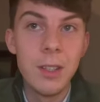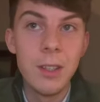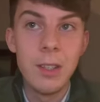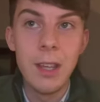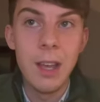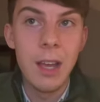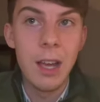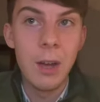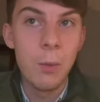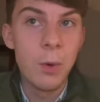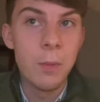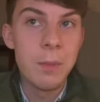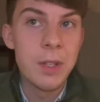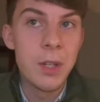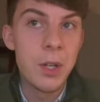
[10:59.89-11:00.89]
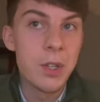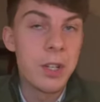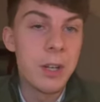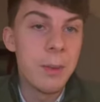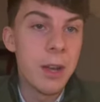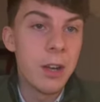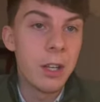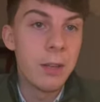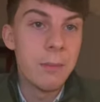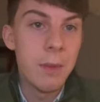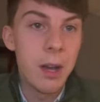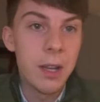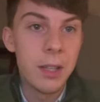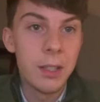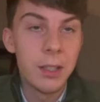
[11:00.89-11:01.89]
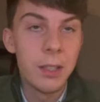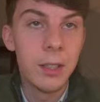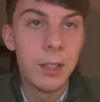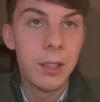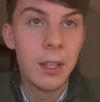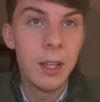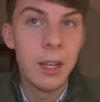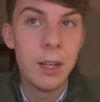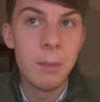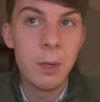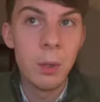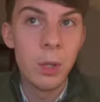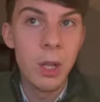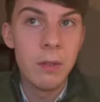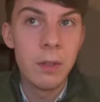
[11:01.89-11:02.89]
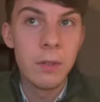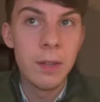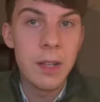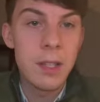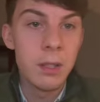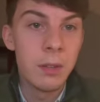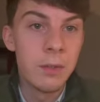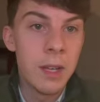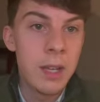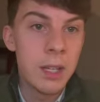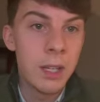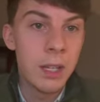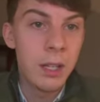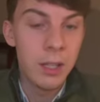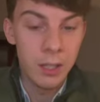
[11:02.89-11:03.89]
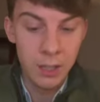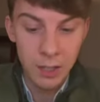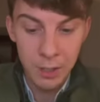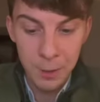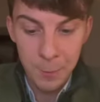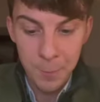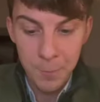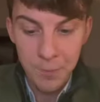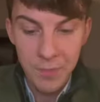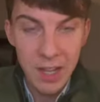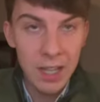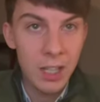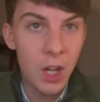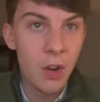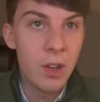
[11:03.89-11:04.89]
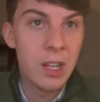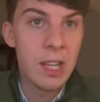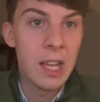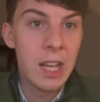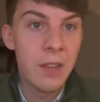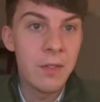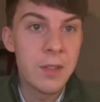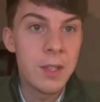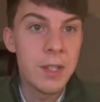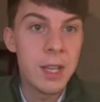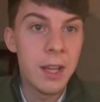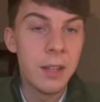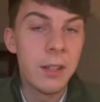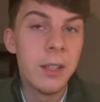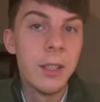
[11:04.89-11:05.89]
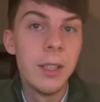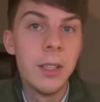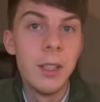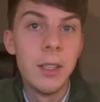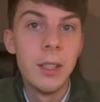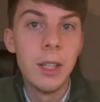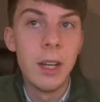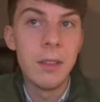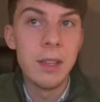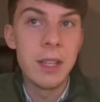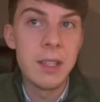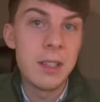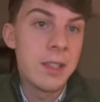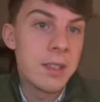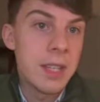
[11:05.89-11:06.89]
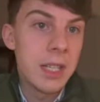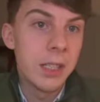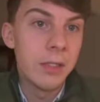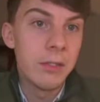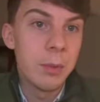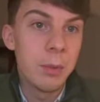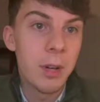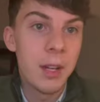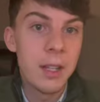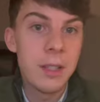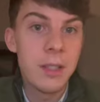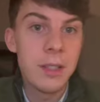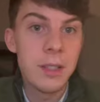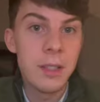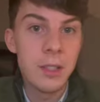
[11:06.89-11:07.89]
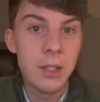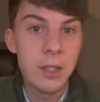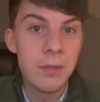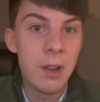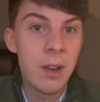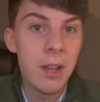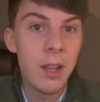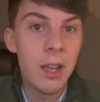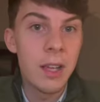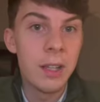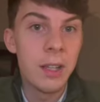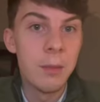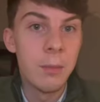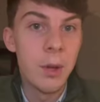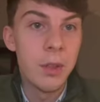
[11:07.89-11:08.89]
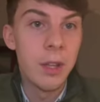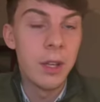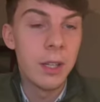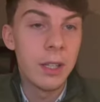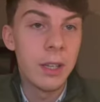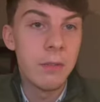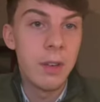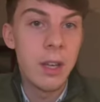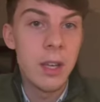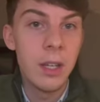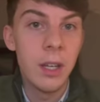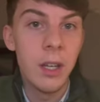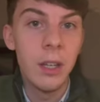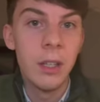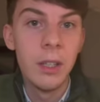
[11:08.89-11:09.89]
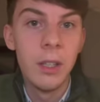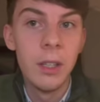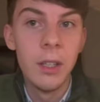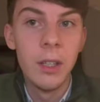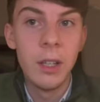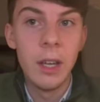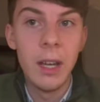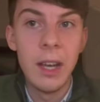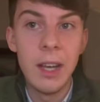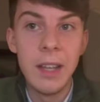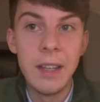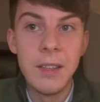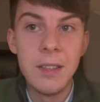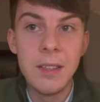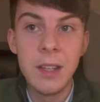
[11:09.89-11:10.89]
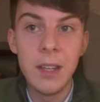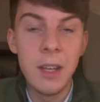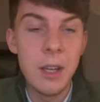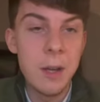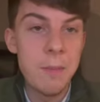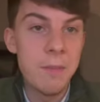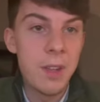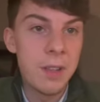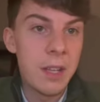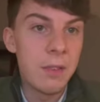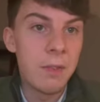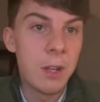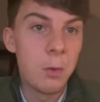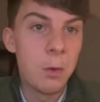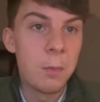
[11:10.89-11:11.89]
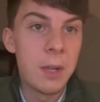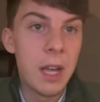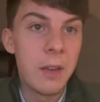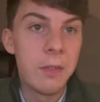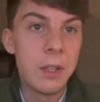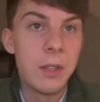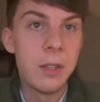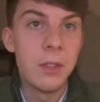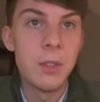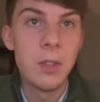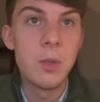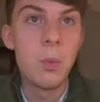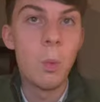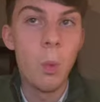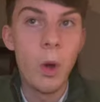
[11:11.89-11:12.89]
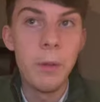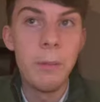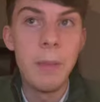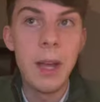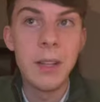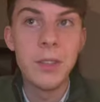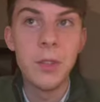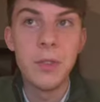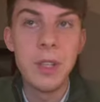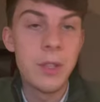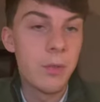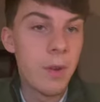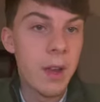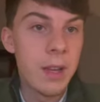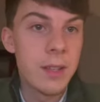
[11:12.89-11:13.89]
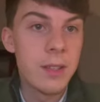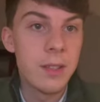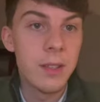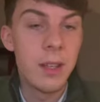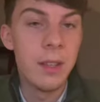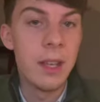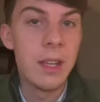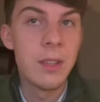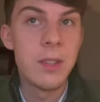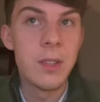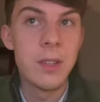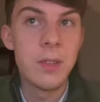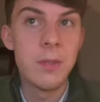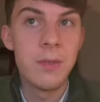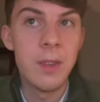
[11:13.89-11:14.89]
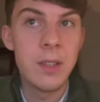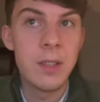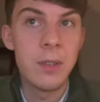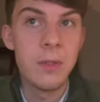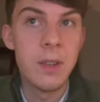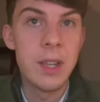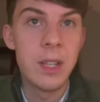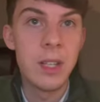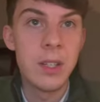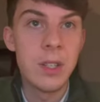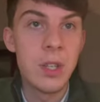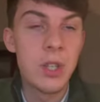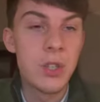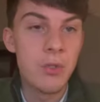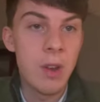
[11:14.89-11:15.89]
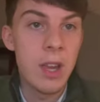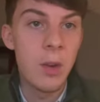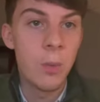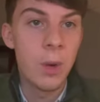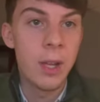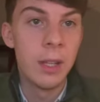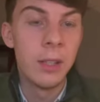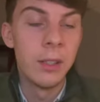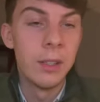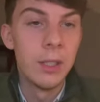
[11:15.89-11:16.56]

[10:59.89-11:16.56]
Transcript: Yeah, I wouldn't be touching American Mike. I'd be all over Facile Vega, currently 11-10. I think it's a steal of a price. She's very like her mother, Kavega, and I definitely would be having just one bet on this race, and that is just Facile Vega to straight win.